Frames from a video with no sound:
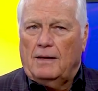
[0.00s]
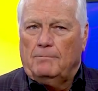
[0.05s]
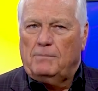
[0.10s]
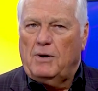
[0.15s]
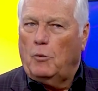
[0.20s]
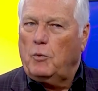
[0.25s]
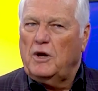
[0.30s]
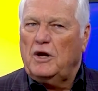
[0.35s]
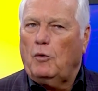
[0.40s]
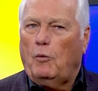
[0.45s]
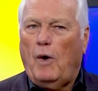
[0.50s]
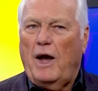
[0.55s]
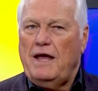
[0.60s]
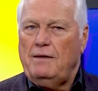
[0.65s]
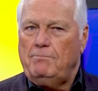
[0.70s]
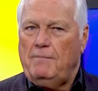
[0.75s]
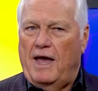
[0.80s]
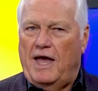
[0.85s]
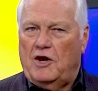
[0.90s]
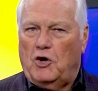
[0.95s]
But when a
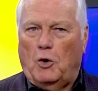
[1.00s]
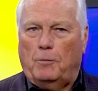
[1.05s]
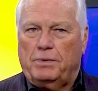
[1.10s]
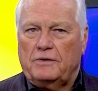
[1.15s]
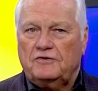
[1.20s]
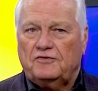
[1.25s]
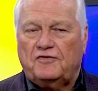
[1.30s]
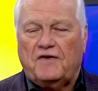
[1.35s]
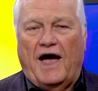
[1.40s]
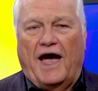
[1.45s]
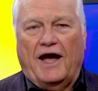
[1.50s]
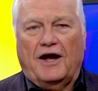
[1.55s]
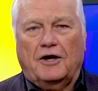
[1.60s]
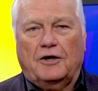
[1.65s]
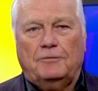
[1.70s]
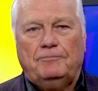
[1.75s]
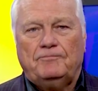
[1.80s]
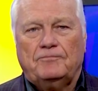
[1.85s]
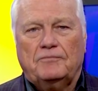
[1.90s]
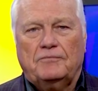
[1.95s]
white man opens
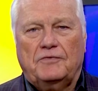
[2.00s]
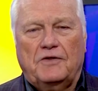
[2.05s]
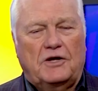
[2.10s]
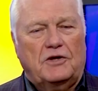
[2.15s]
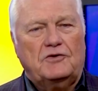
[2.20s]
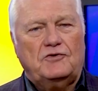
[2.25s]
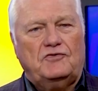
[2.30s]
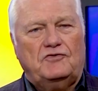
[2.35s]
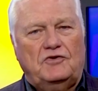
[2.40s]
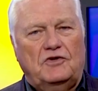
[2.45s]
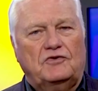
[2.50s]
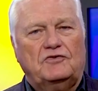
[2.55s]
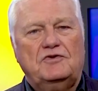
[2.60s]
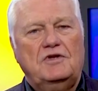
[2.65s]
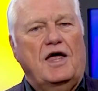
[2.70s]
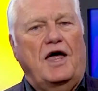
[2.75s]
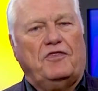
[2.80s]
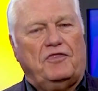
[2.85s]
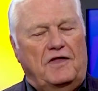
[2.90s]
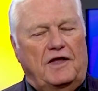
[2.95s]
fire, there's just
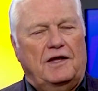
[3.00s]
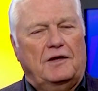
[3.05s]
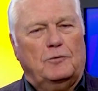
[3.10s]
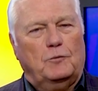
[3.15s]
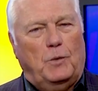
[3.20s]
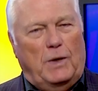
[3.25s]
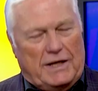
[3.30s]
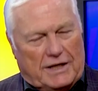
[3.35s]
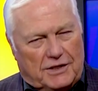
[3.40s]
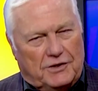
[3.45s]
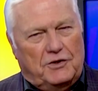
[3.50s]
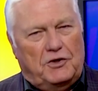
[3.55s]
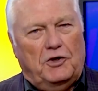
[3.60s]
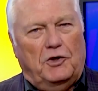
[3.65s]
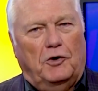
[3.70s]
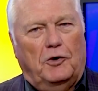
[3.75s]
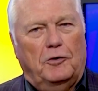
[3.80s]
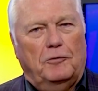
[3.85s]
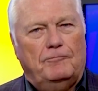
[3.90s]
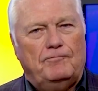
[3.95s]
nothing we can
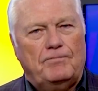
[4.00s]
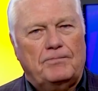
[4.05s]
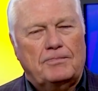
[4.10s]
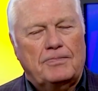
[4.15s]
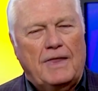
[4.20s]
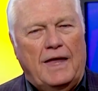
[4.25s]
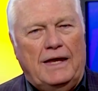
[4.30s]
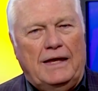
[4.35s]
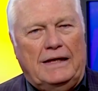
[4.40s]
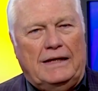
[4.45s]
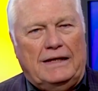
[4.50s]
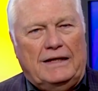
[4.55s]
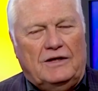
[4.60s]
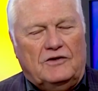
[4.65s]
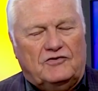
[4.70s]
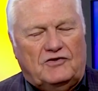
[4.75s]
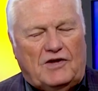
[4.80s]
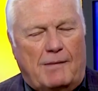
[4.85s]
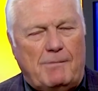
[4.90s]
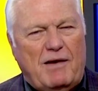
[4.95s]
do.
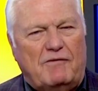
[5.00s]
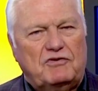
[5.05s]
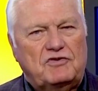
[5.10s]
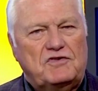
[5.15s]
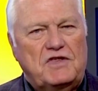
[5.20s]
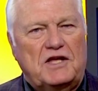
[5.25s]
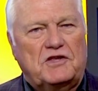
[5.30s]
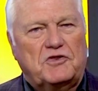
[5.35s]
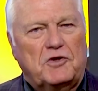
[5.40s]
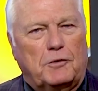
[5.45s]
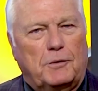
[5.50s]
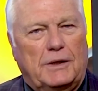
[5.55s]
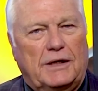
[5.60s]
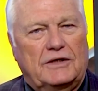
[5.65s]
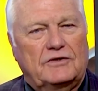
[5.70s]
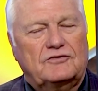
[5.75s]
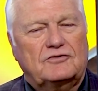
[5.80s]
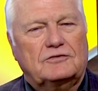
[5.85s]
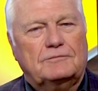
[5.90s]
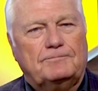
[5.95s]
Some of us think there
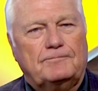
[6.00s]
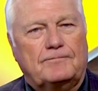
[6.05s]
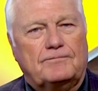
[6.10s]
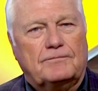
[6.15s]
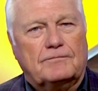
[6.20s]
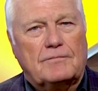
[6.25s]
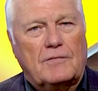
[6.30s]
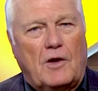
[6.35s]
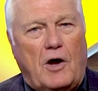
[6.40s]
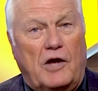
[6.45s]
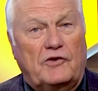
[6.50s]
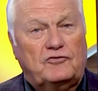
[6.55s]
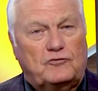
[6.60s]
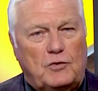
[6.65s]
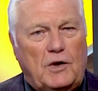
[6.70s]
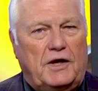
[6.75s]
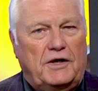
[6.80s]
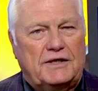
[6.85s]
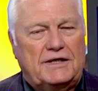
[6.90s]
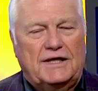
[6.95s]
is.
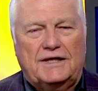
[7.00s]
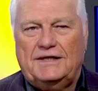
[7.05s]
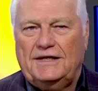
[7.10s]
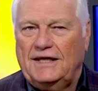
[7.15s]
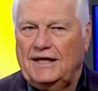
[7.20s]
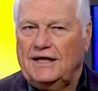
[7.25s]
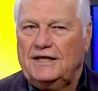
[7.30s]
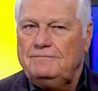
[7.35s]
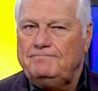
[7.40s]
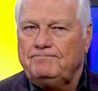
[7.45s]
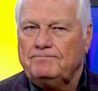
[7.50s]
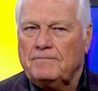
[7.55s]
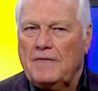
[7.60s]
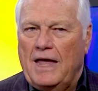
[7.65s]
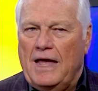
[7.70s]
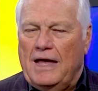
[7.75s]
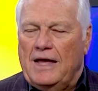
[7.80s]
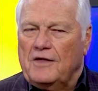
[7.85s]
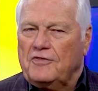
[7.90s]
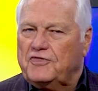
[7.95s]
Australia did.
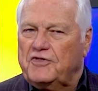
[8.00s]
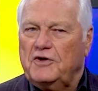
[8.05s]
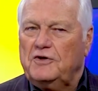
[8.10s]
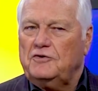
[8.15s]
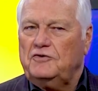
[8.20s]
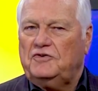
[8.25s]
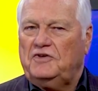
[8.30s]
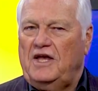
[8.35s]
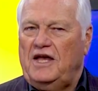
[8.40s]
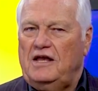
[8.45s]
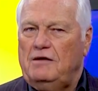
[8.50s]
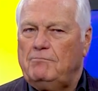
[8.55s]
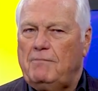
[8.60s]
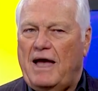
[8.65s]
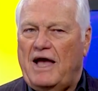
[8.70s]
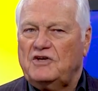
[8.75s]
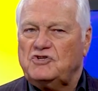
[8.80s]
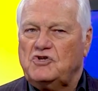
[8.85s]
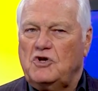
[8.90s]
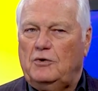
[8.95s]
thirteen
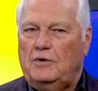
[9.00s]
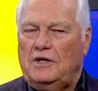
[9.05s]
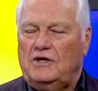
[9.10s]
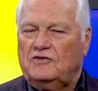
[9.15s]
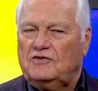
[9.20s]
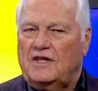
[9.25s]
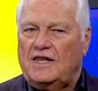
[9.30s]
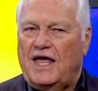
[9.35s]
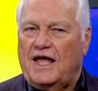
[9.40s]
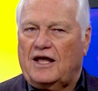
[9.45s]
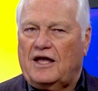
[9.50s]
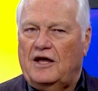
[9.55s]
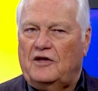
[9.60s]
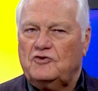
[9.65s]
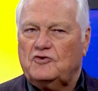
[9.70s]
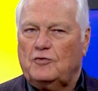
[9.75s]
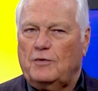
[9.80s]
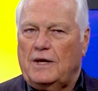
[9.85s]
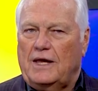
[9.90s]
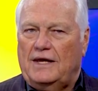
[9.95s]
mass shootings in that
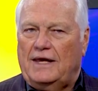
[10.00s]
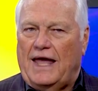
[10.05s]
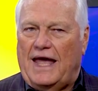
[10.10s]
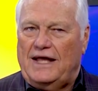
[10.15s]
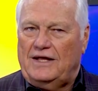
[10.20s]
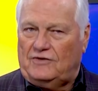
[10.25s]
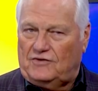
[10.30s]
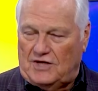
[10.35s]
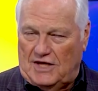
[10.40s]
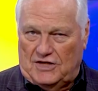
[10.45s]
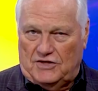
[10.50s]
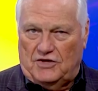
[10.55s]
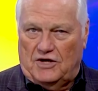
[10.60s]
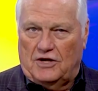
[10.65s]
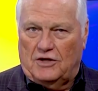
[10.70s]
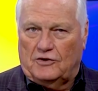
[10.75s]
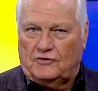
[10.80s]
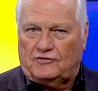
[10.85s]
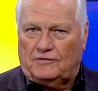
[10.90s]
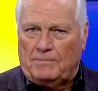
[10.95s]
country in eighteen
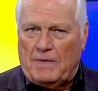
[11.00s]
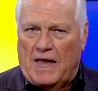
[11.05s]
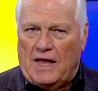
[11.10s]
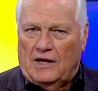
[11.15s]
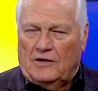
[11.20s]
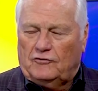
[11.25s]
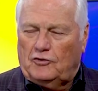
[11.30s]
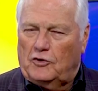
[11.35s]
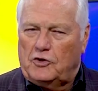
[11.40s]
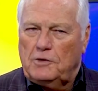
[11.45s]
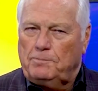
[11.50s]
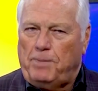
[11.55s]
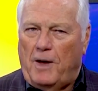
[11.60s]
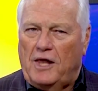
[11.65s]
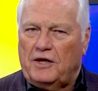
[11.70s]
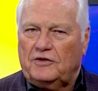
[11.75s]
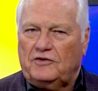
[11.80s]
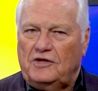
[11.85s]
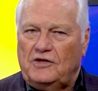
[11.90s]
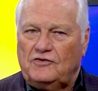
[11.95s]
years. So their
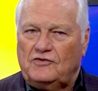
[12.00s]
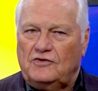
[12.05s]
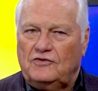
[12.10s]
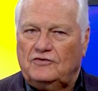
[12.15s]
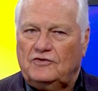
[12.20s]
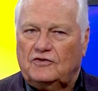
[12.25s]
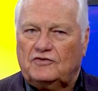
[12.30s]
politicians